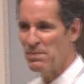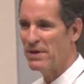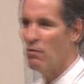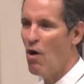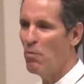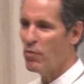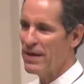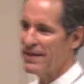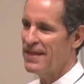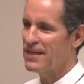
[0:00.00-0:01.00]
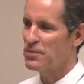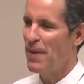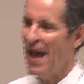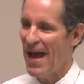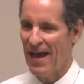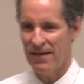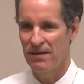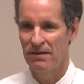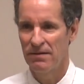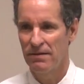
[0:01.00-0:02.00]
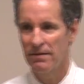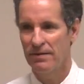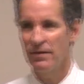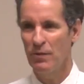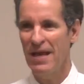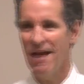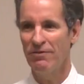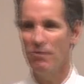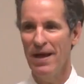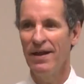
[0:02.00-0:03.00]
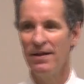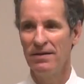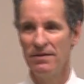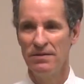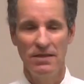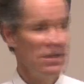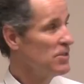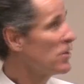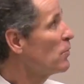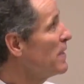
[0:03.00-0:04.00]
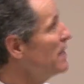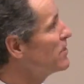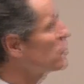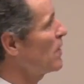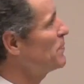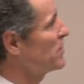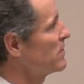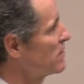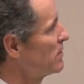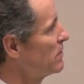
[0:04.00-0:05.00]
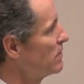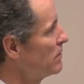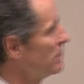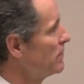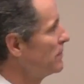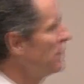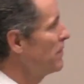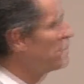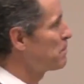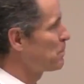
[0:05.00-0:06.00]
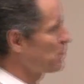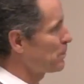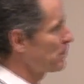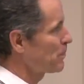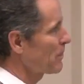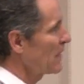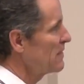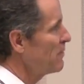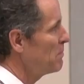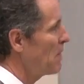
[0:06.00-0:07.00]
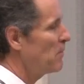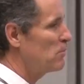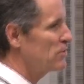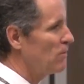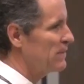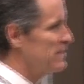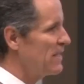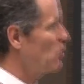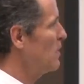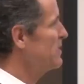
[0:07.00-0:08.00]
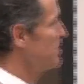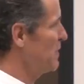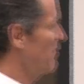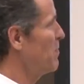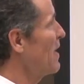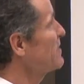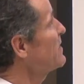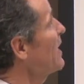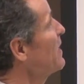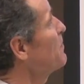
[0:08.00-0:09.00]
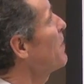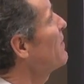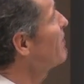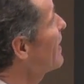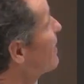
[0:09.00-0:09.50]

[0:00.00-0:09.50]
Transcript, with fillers: But it won't bring things back that we haven't read. So read the scriptures. Remember, we're told to seek wisdom even by studying by